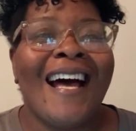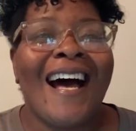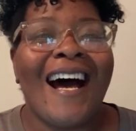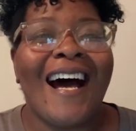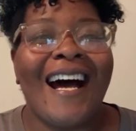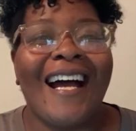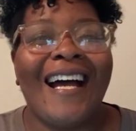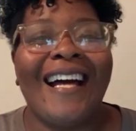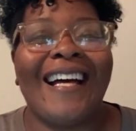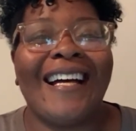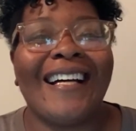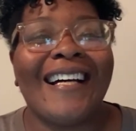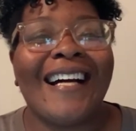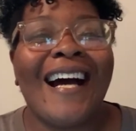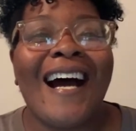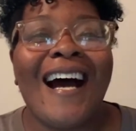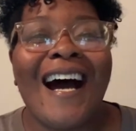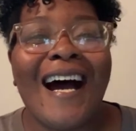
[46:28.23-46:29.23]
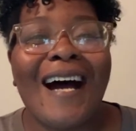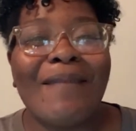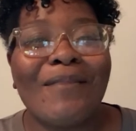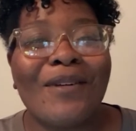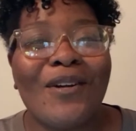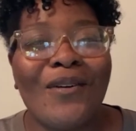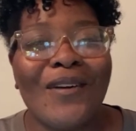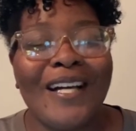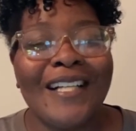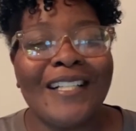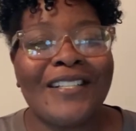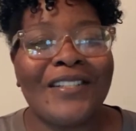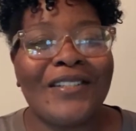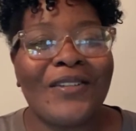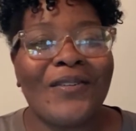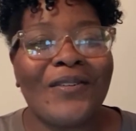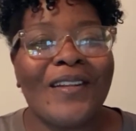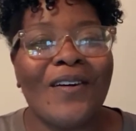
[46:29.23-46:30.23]
I, I'm going
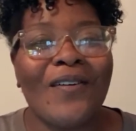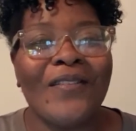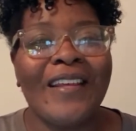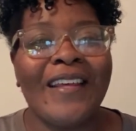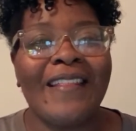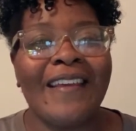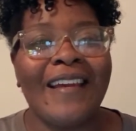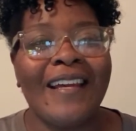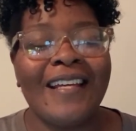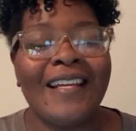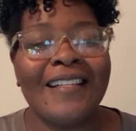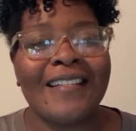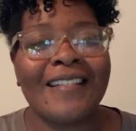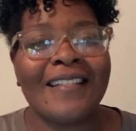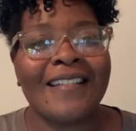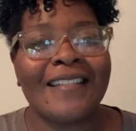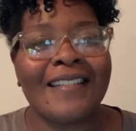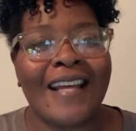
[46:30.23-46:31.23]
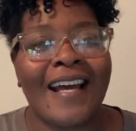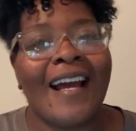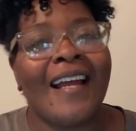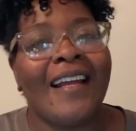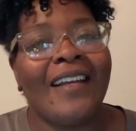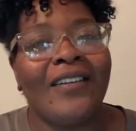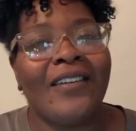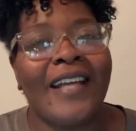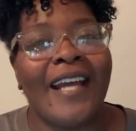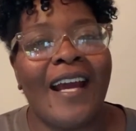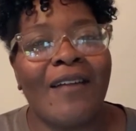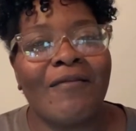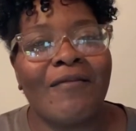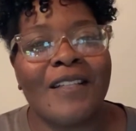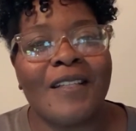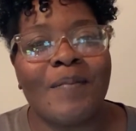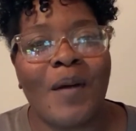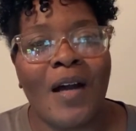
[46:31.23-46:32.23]
to. The only thing is, is that you can't
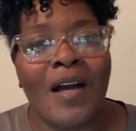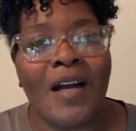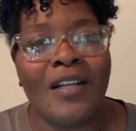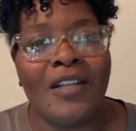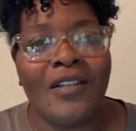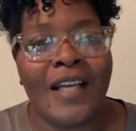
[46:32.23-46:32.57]
respond.